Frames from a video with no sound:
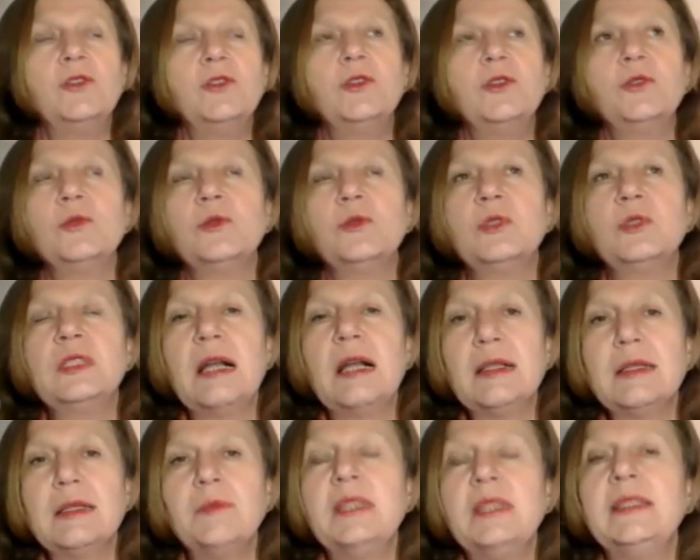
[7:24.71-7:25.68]
to
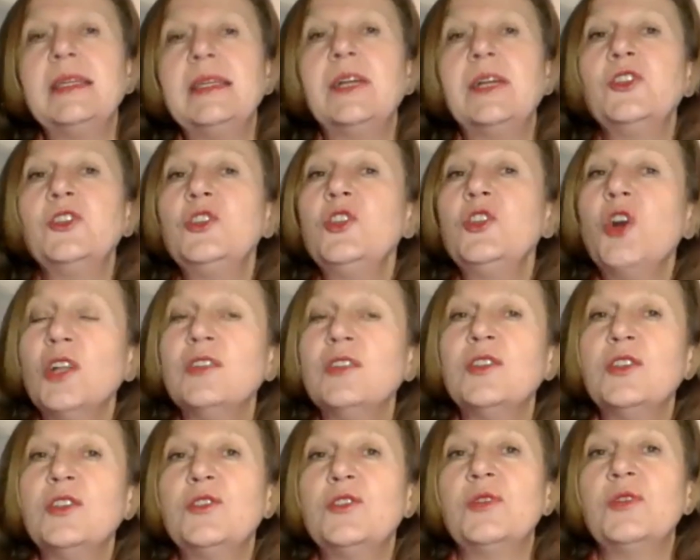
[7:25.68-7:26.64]
tell them that they are
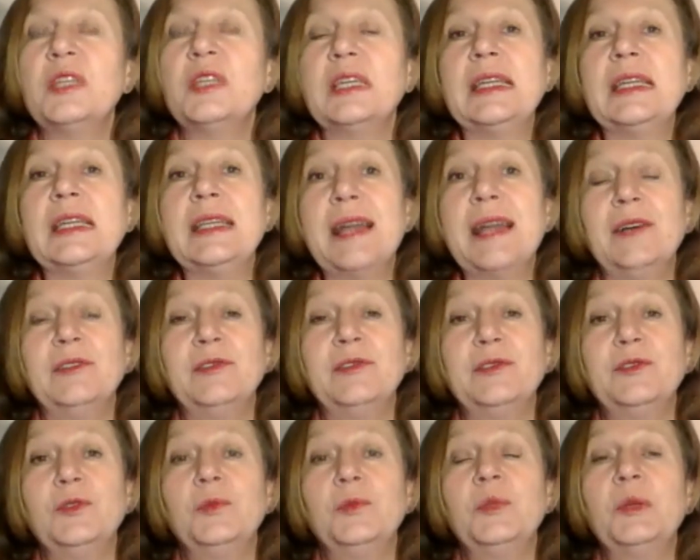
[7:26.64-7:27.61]
not doing
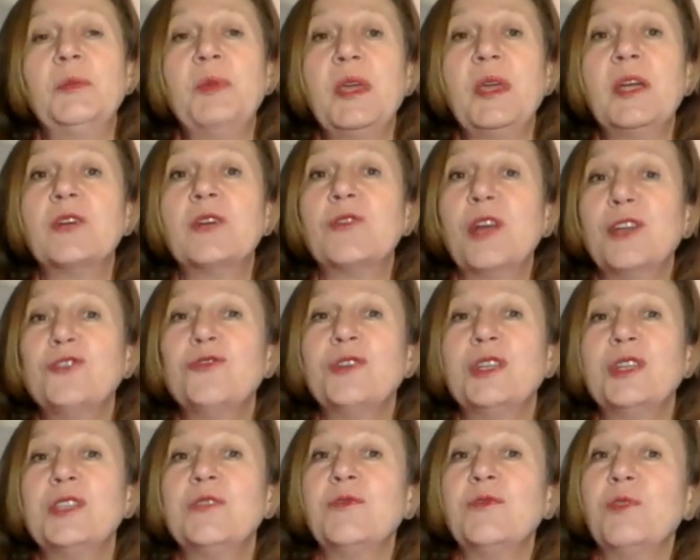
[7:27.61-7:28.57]
enough to prepare
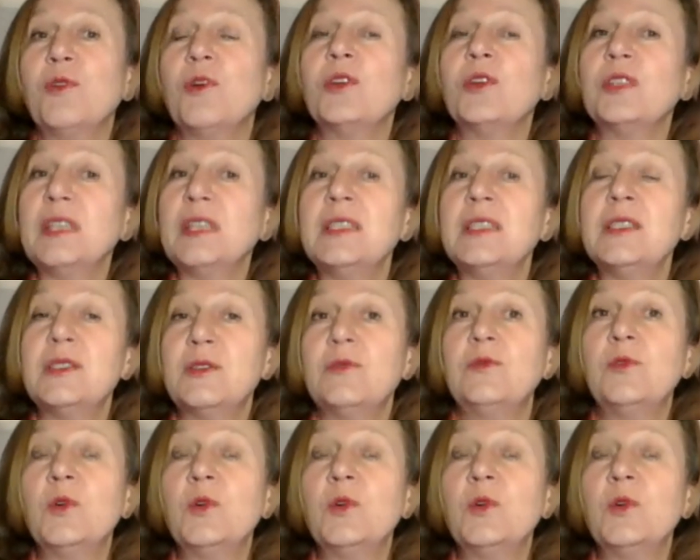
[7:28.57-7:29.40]
graduates for this